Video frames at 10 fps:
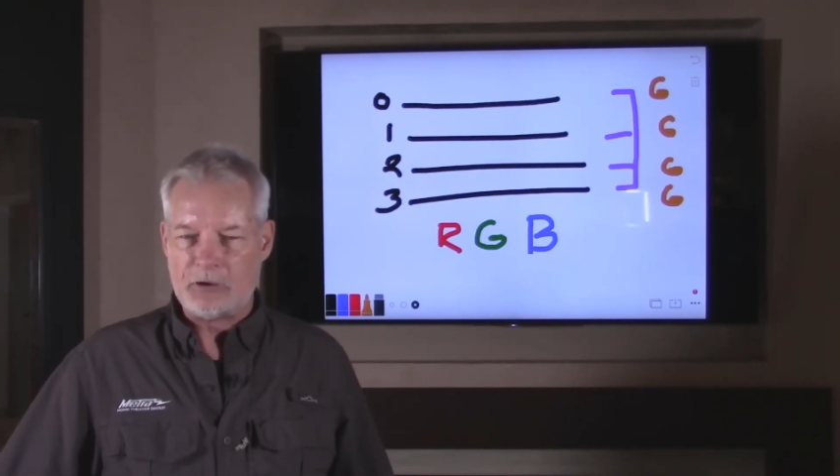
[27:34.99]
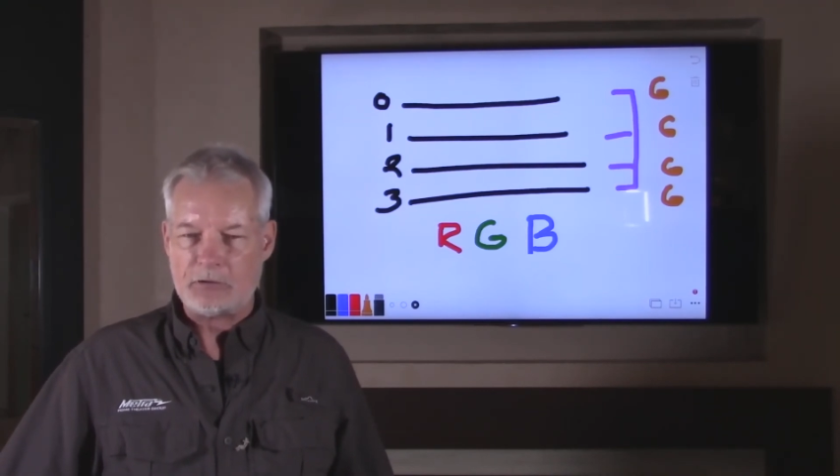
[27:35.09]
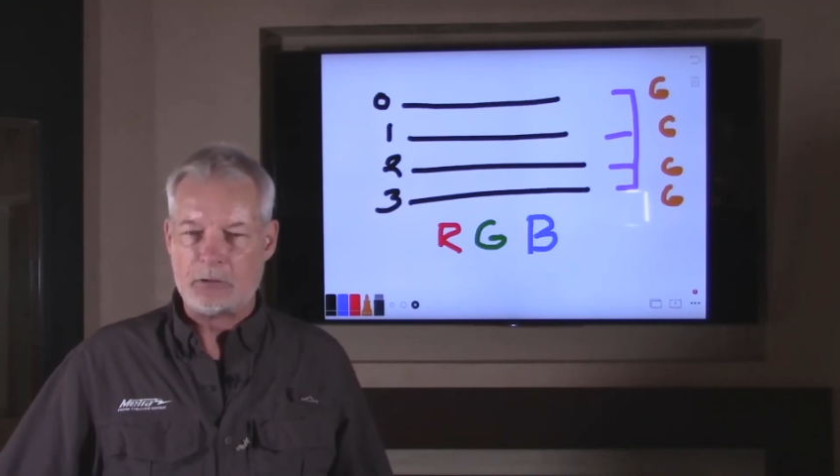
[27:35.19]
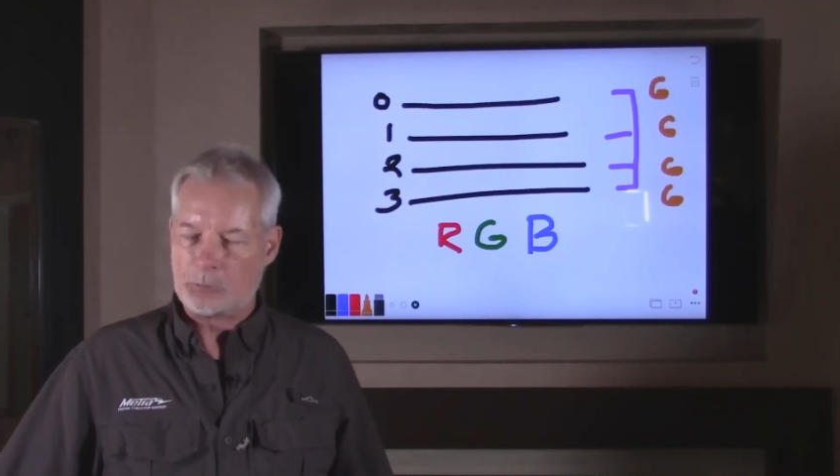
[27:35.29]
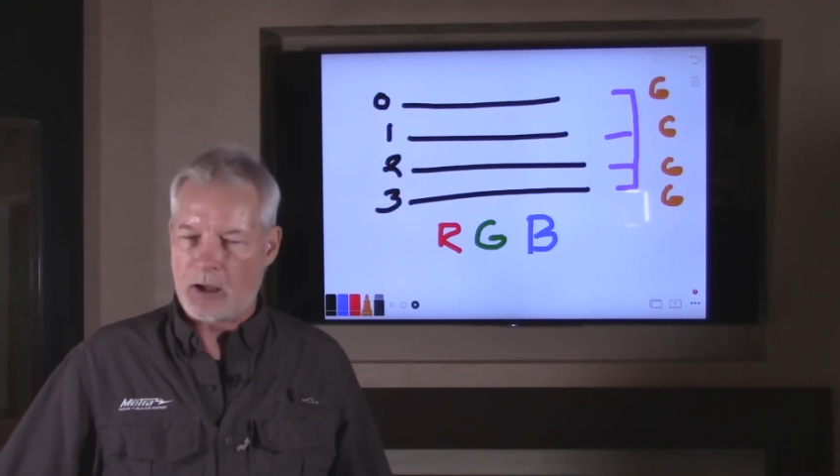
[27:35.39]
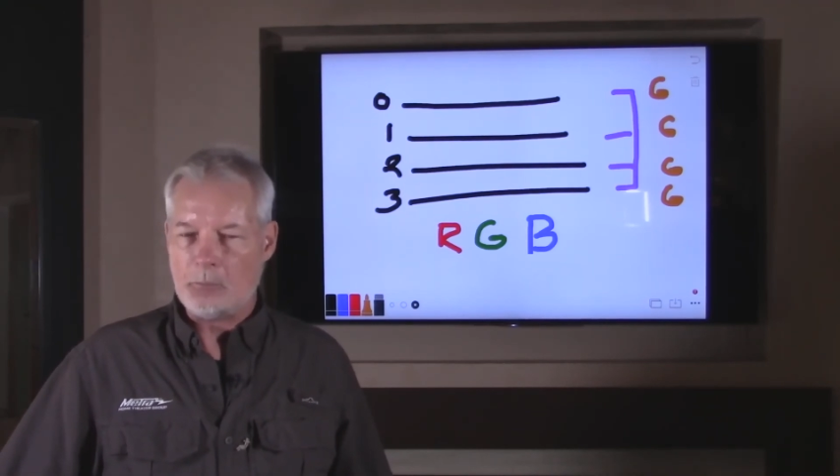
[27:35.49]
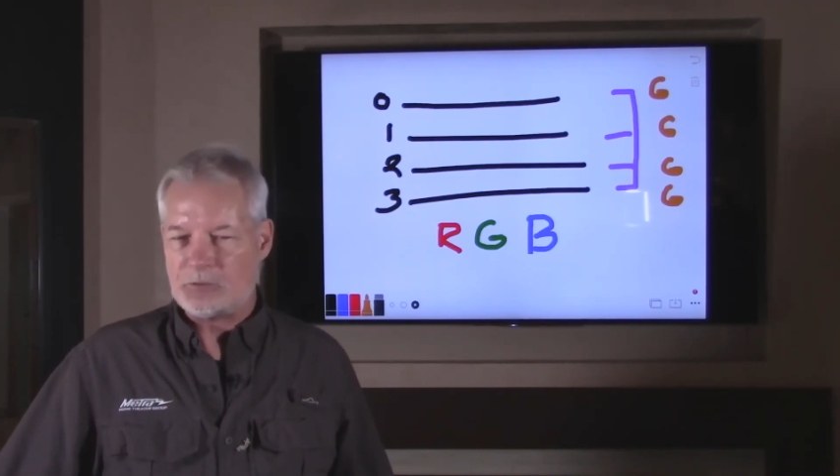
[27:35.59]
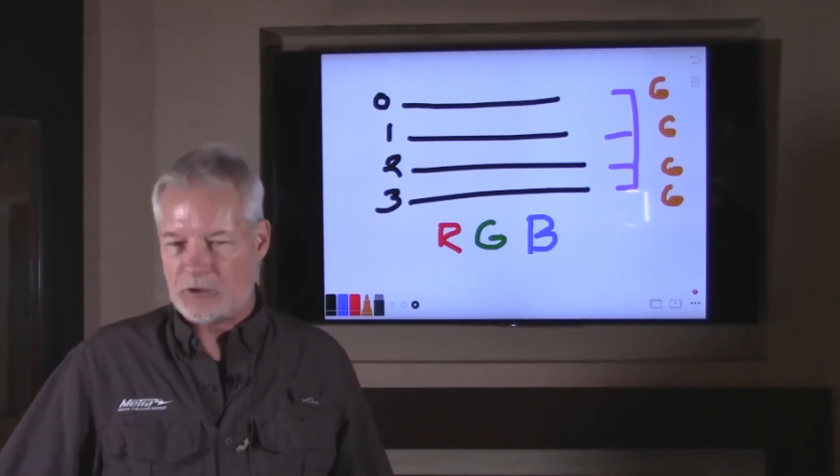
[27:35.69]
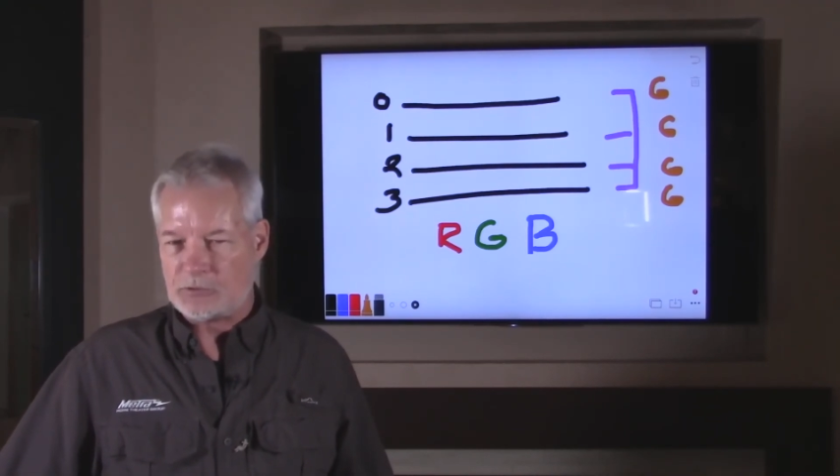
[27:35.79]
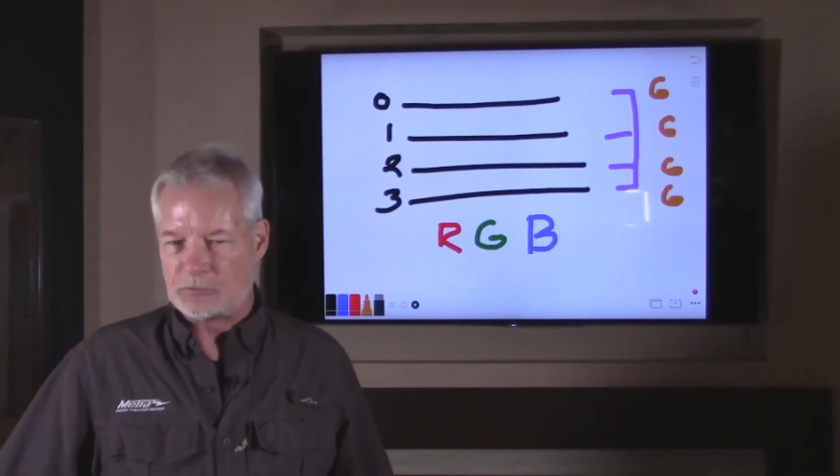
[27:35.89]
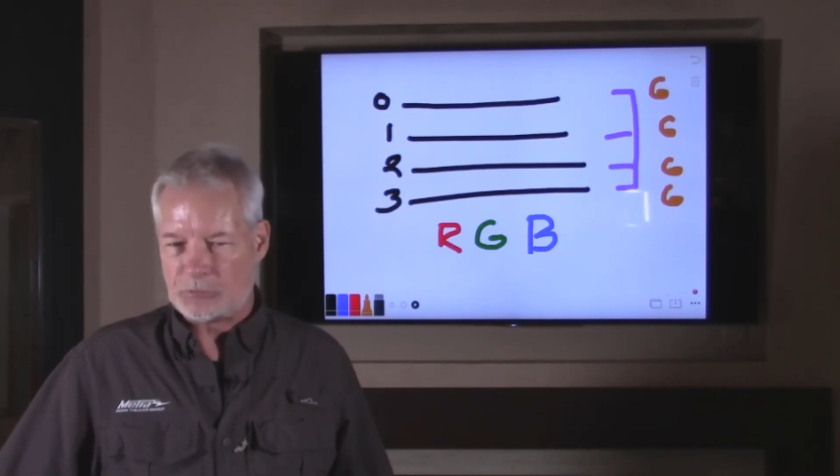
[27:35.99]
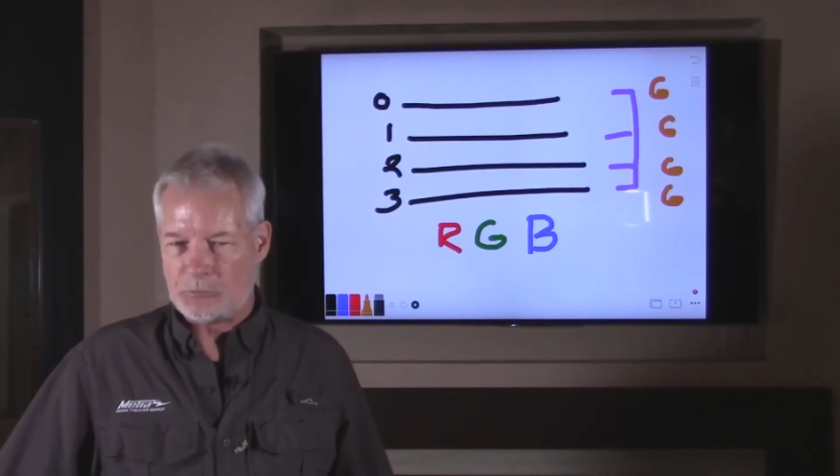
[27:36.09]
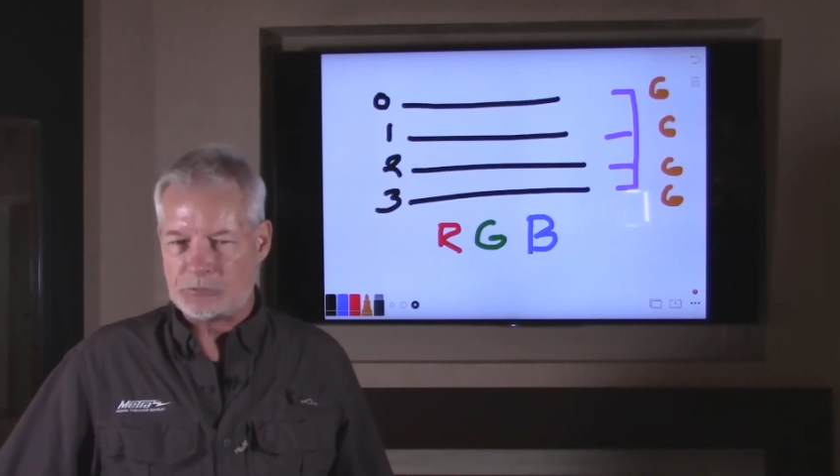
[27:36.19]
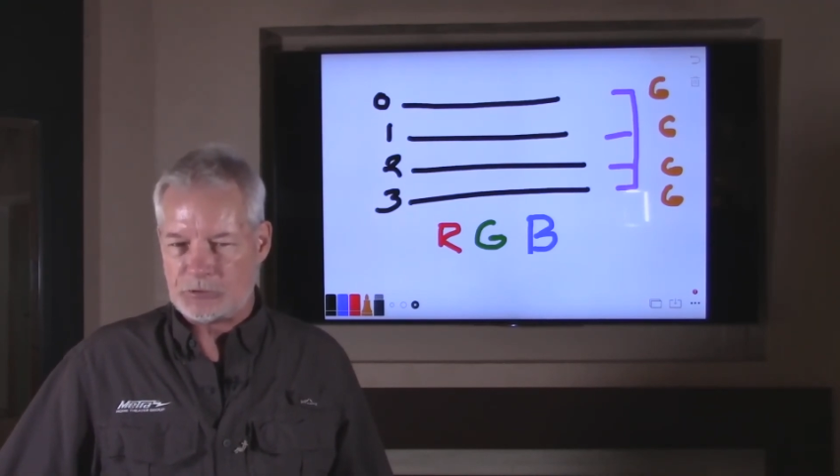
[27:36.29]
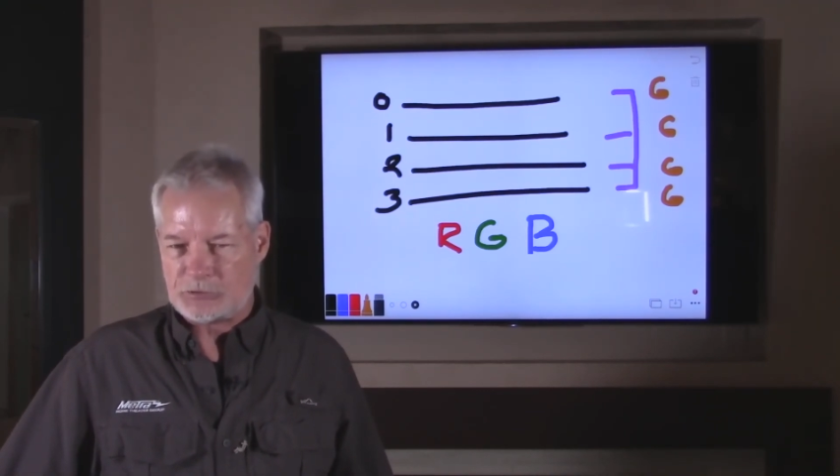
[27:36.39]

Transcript: your problems and your solutions.